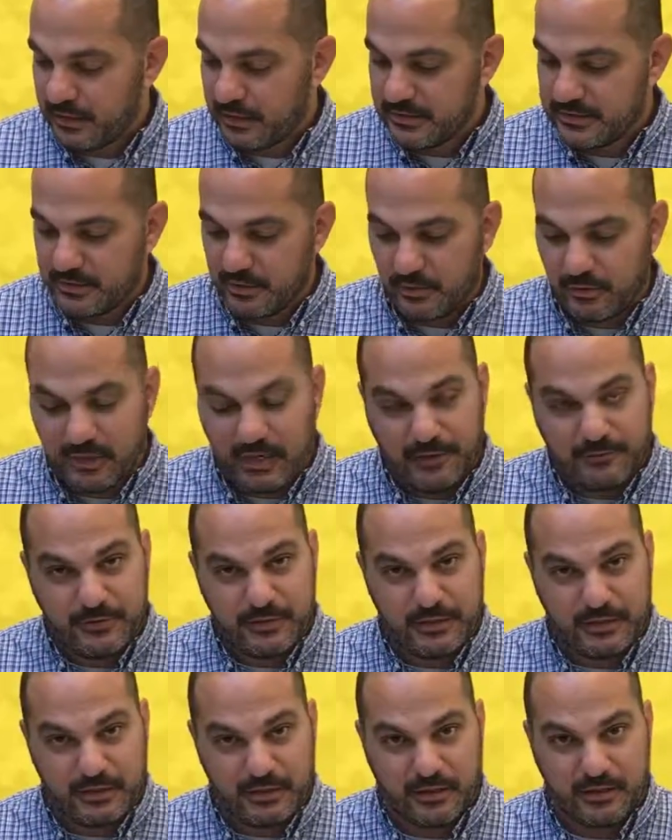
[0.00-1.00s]
And so
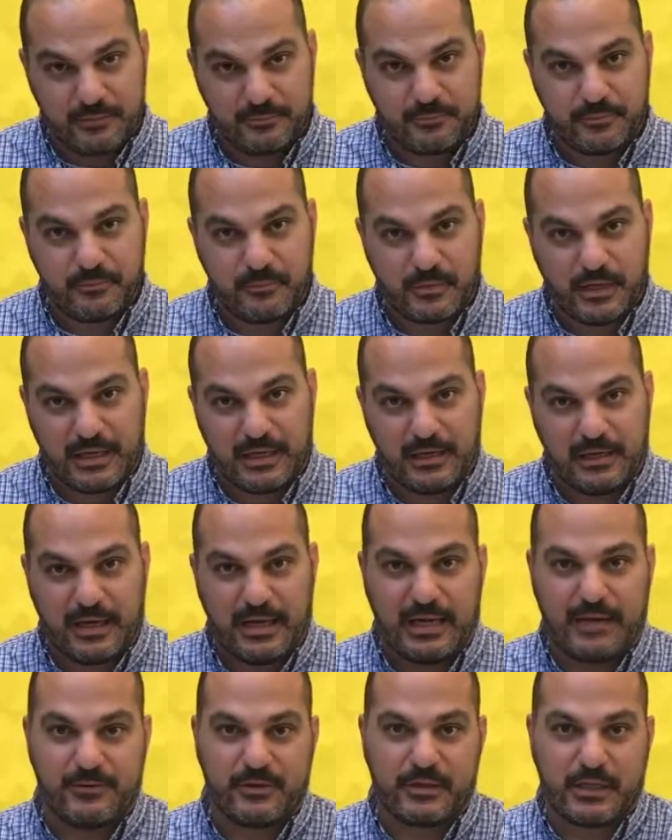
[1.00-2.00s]
every year I
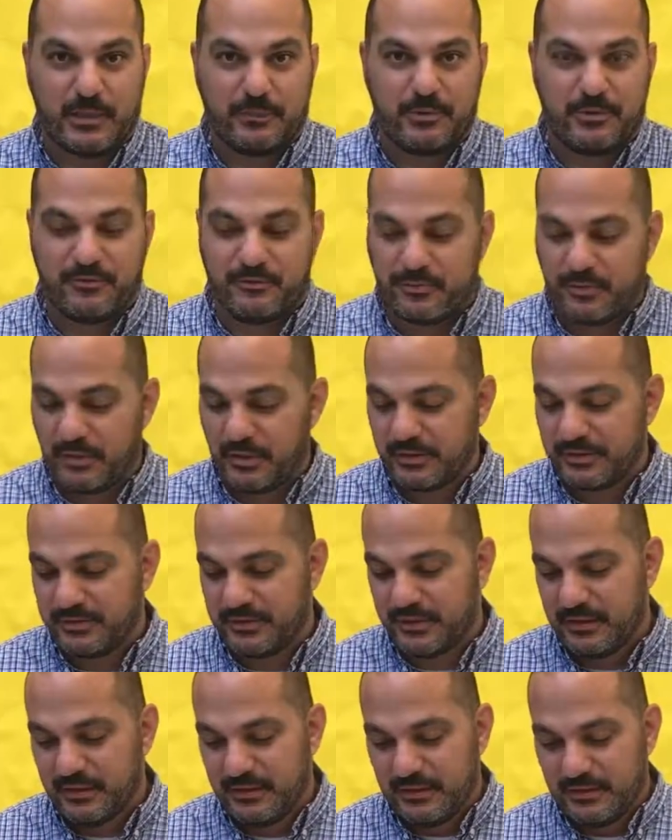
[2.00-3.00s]
have a couple of books,
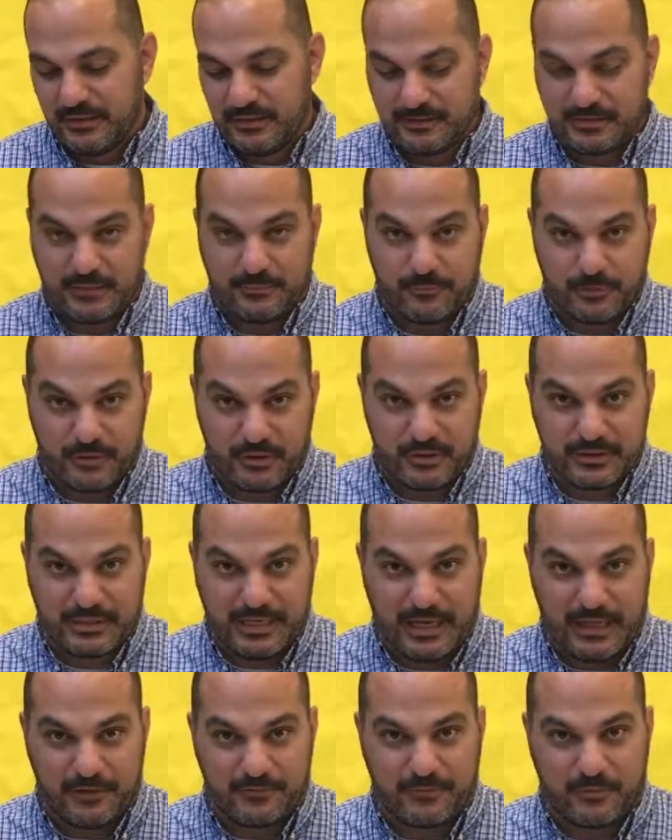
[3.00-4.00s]
because we're in
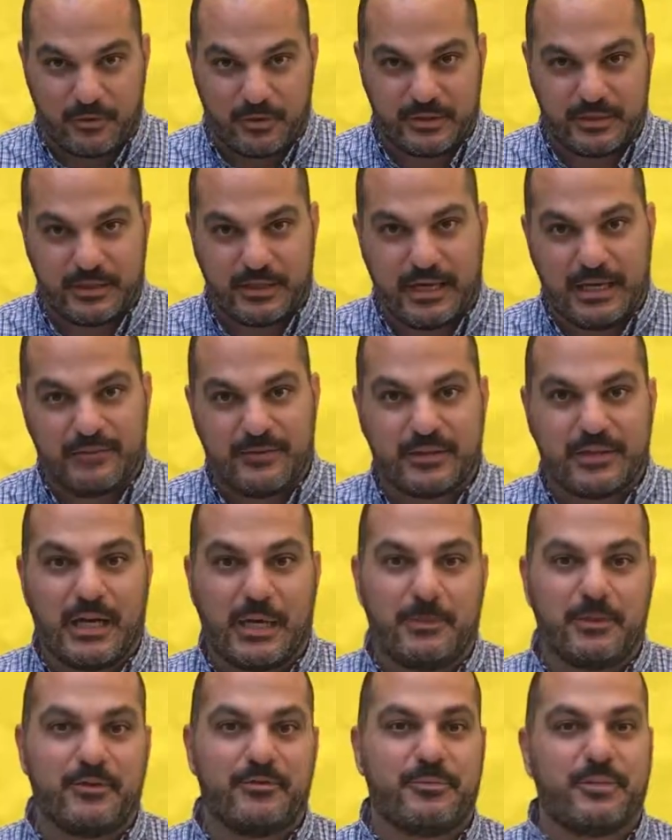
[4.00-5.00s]
California. I have a
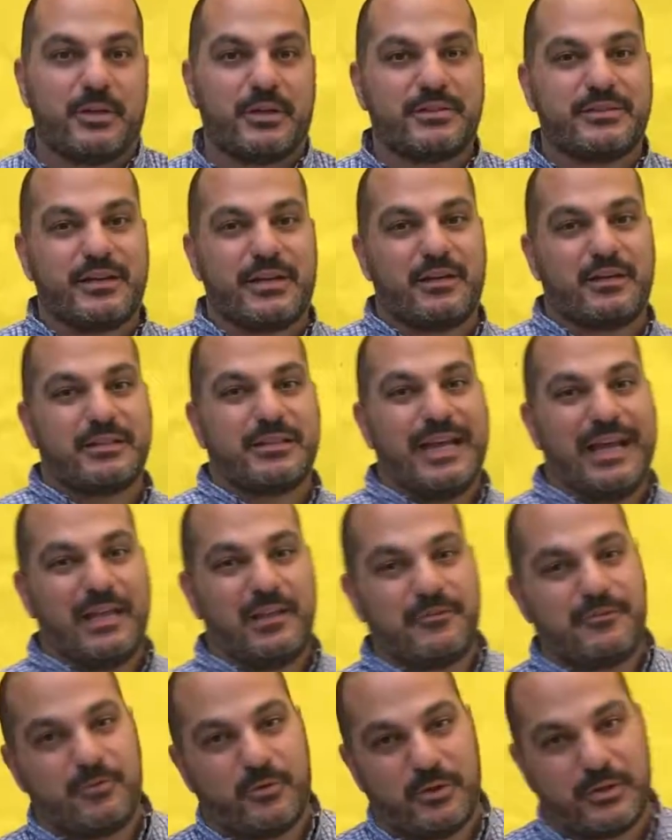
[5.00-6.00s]
couple of books that are
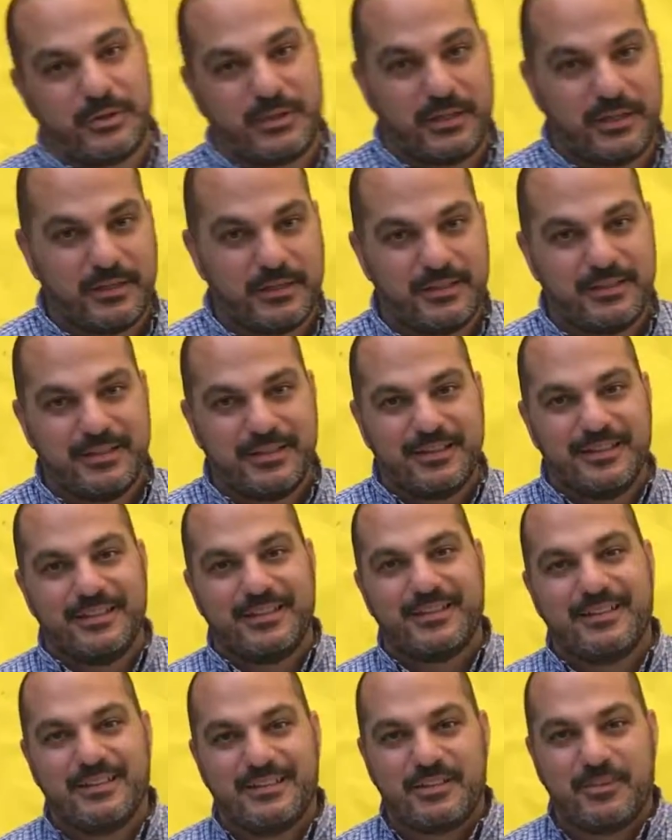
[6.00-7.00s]
California
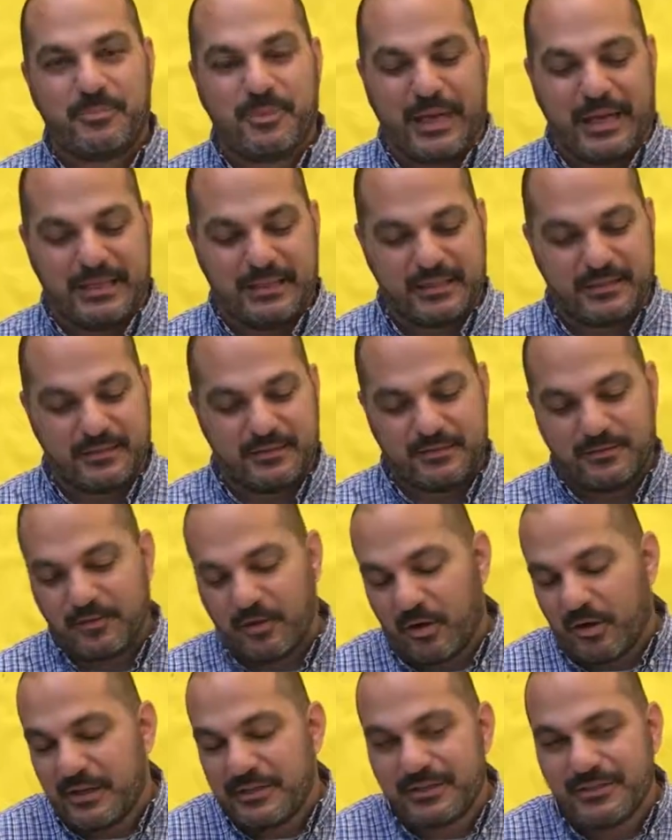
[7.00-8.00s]
dependent,
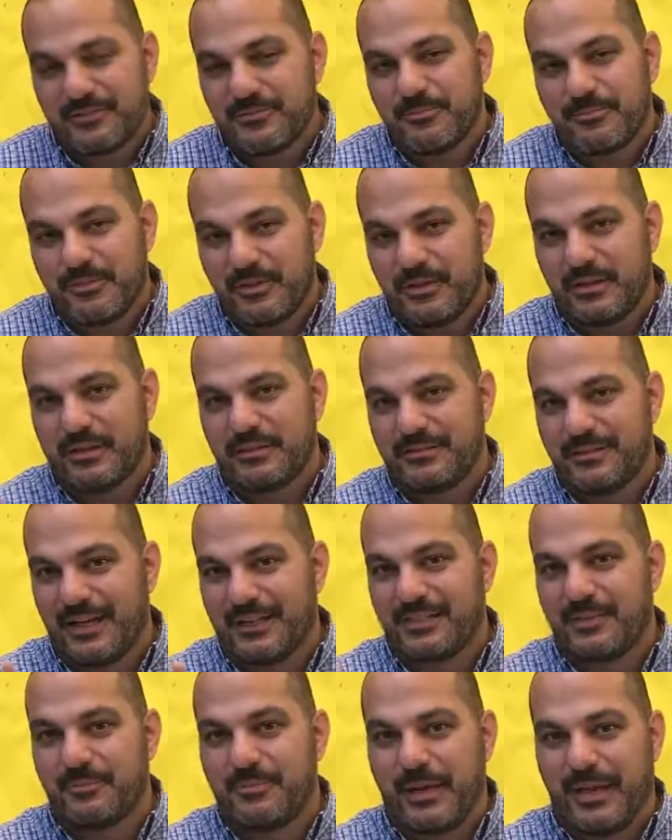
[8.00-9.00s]
or it's
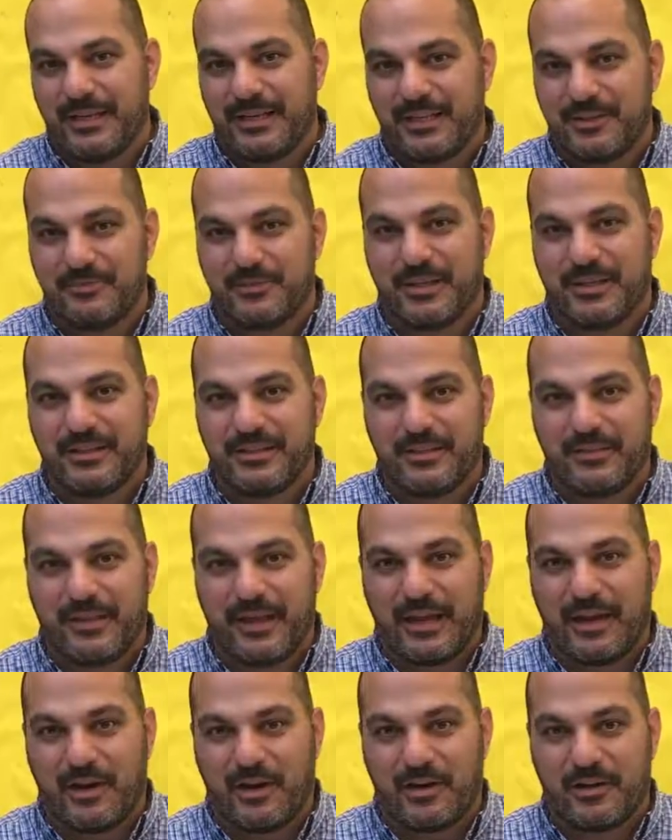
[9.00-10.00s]
not dependent, but
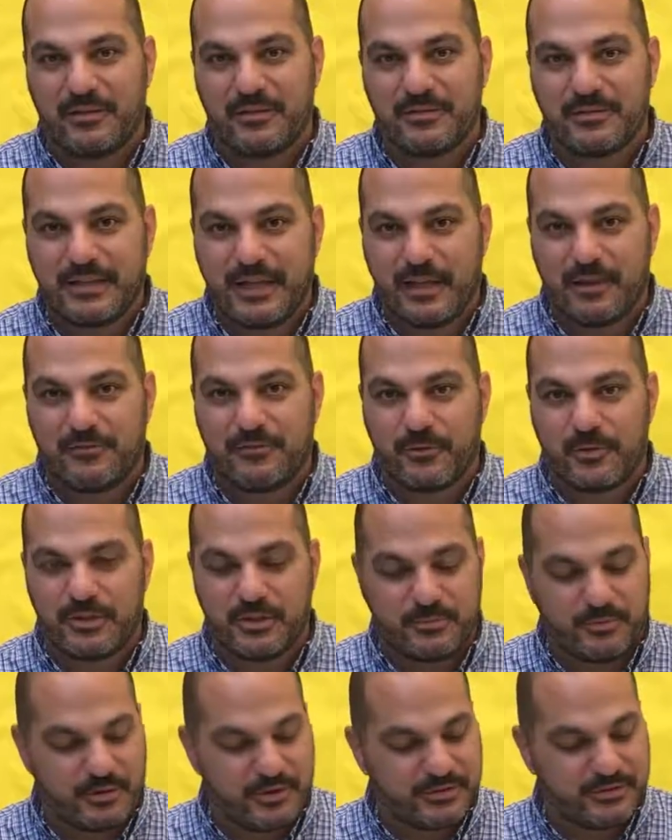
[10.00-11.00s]
they are
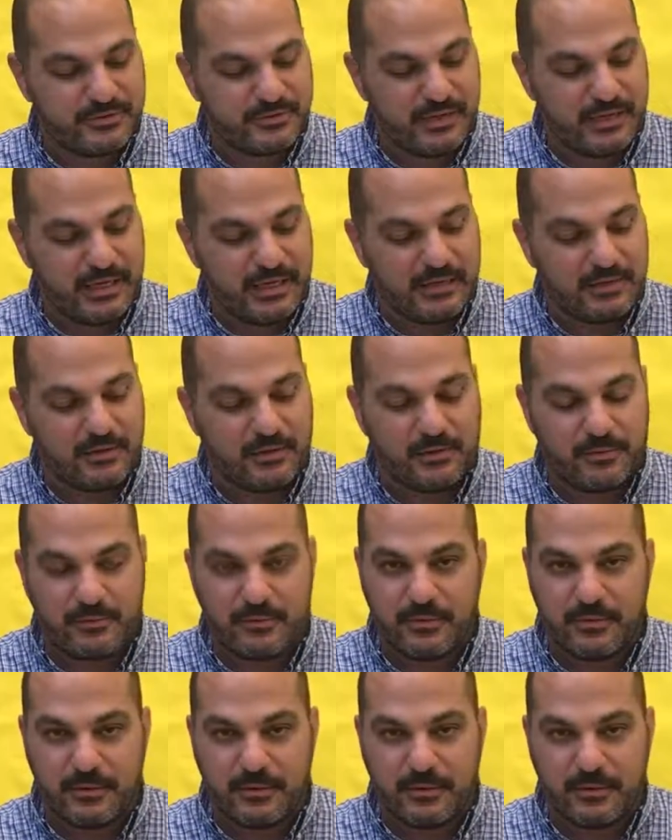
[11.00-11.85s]
California books. And